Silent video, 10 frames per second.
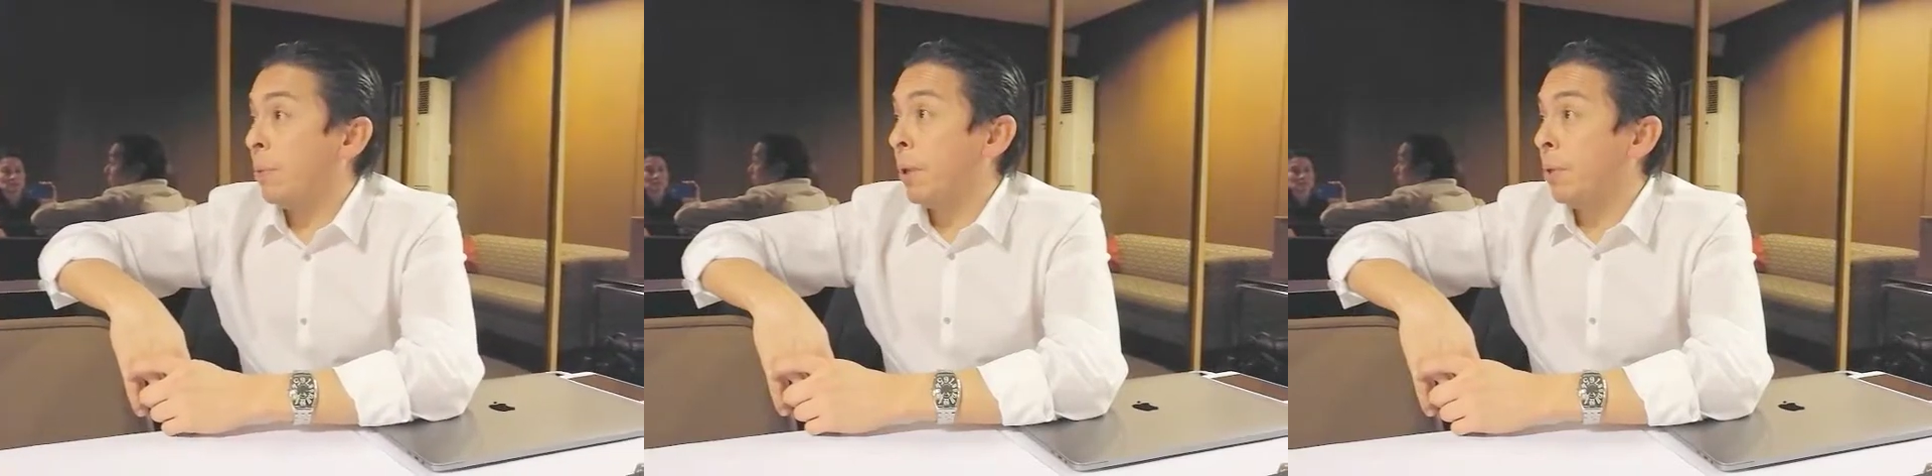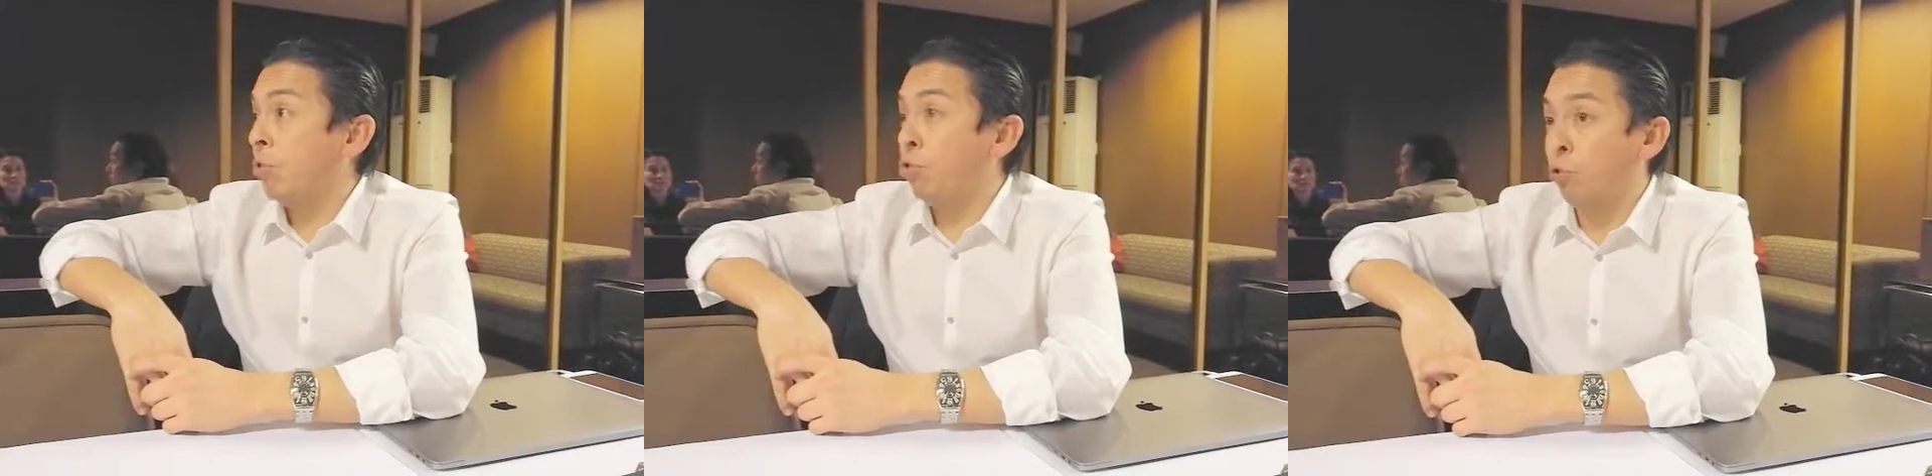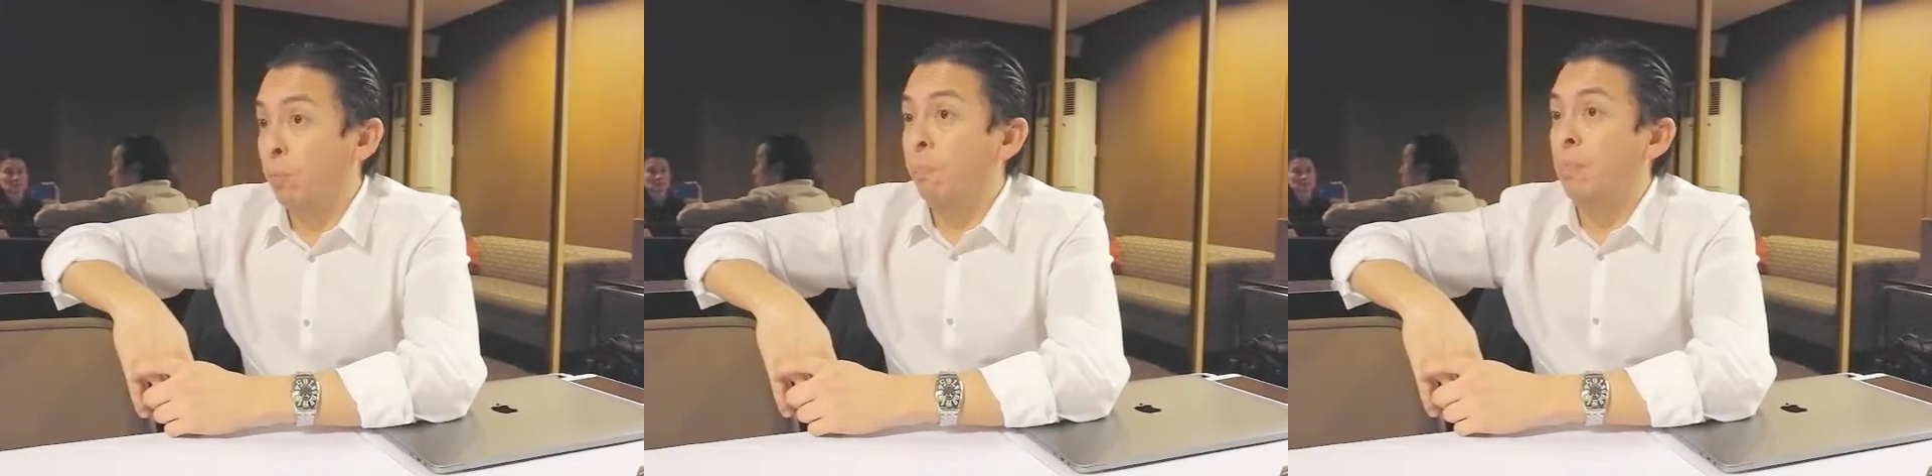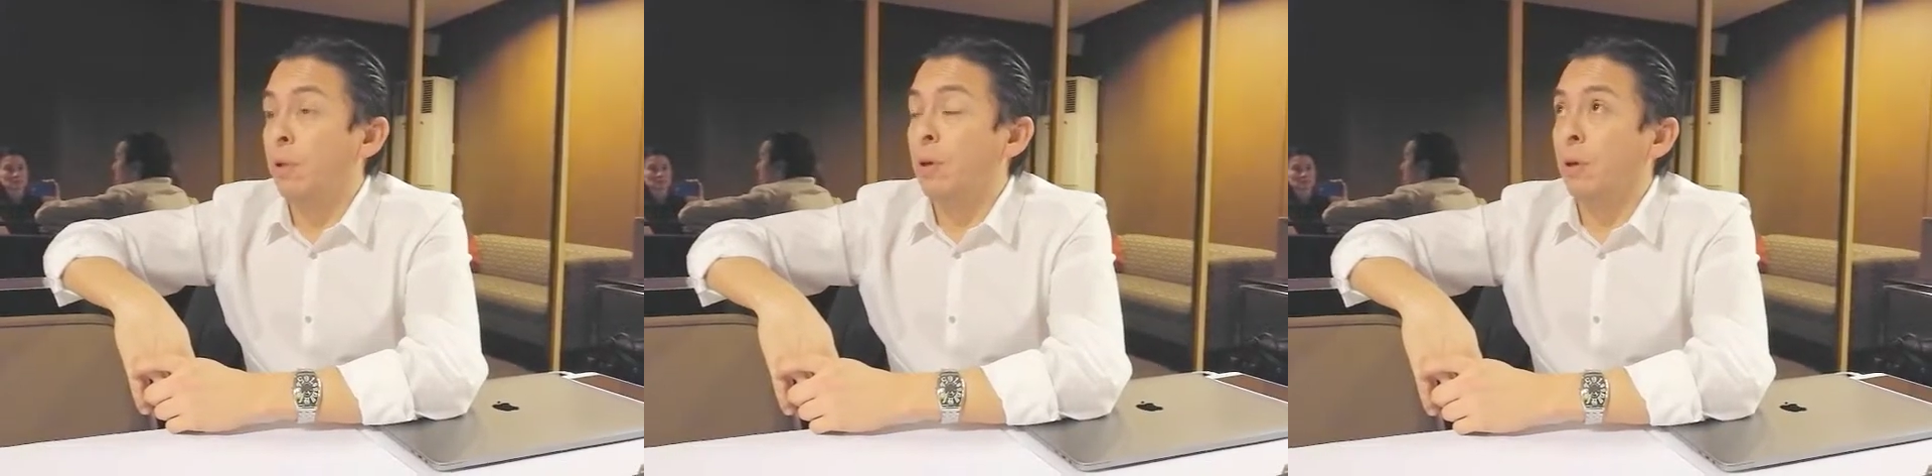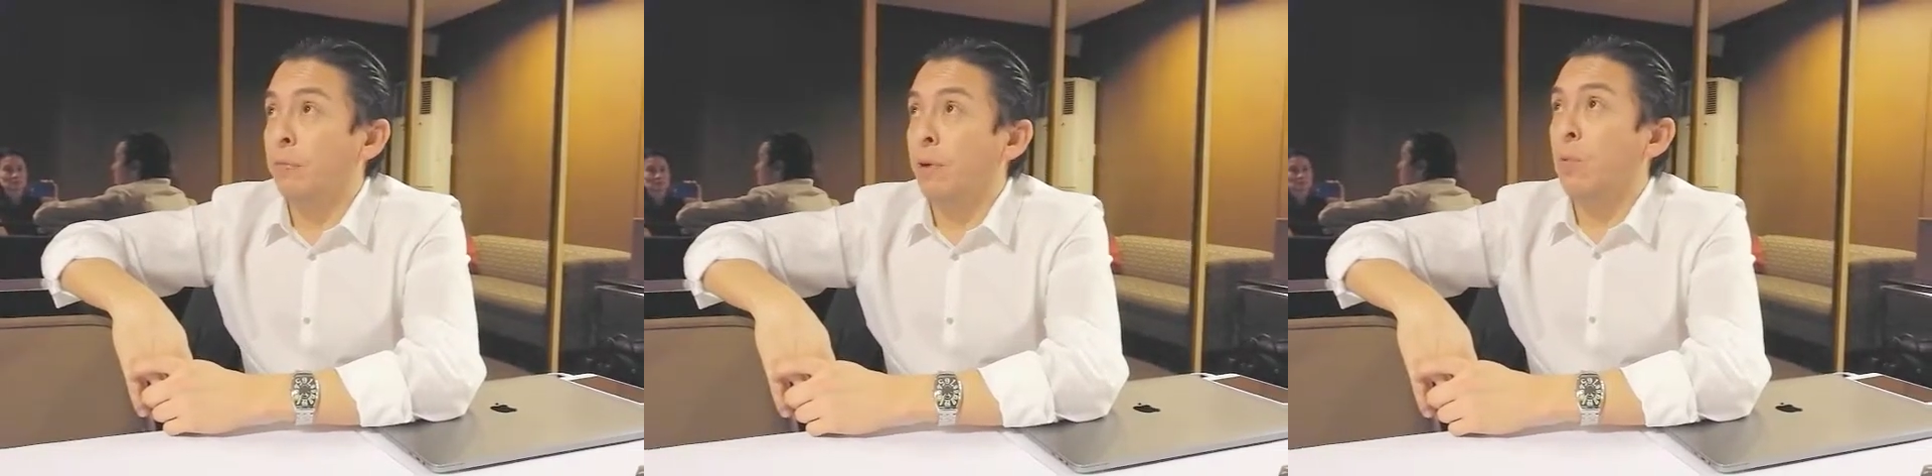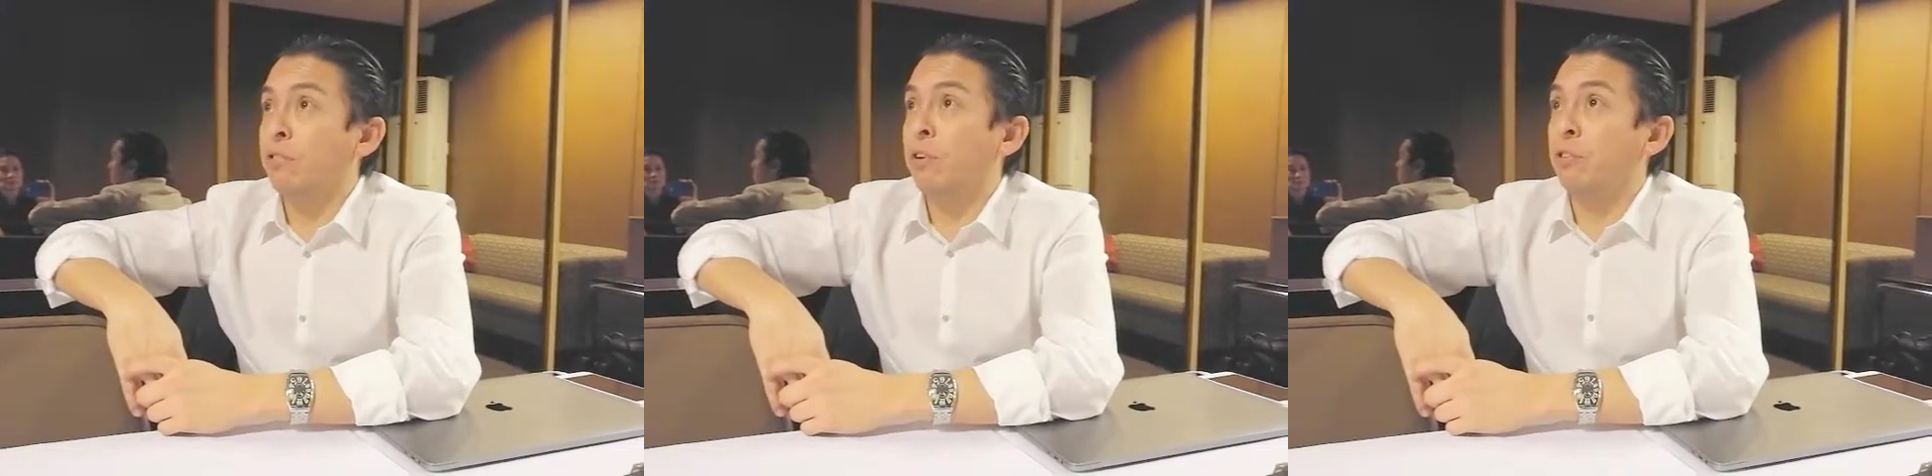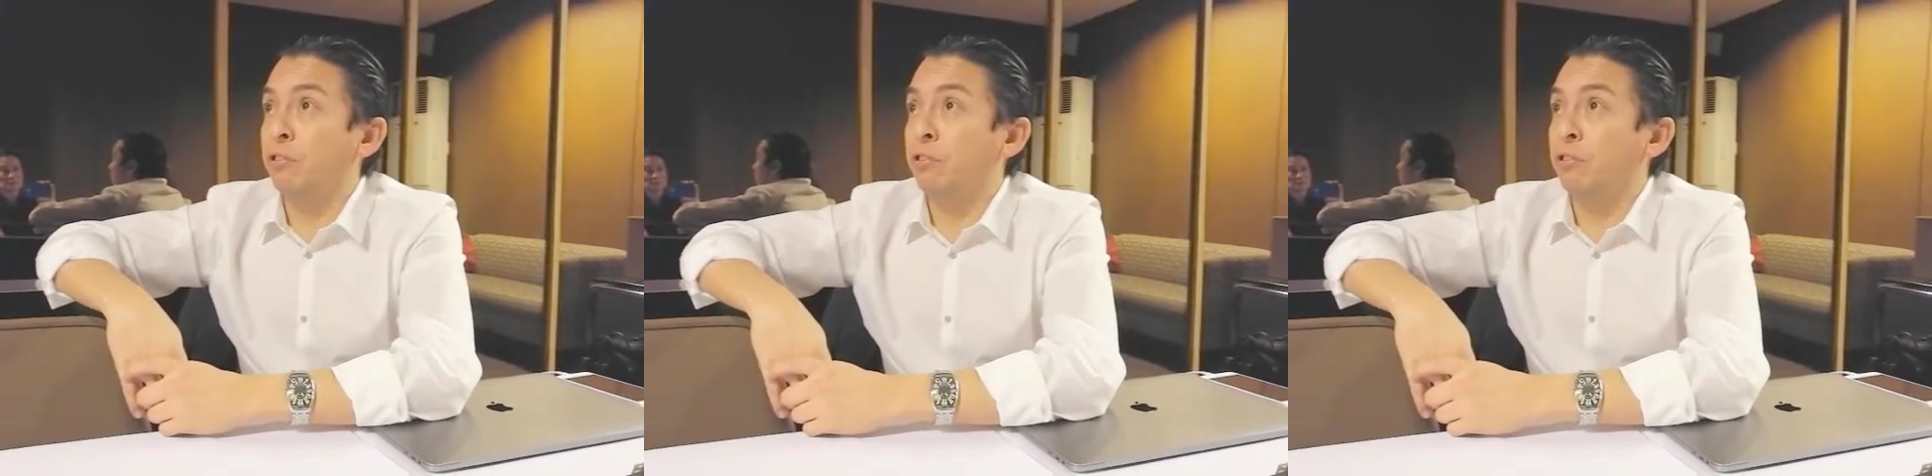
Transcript: But should the question is,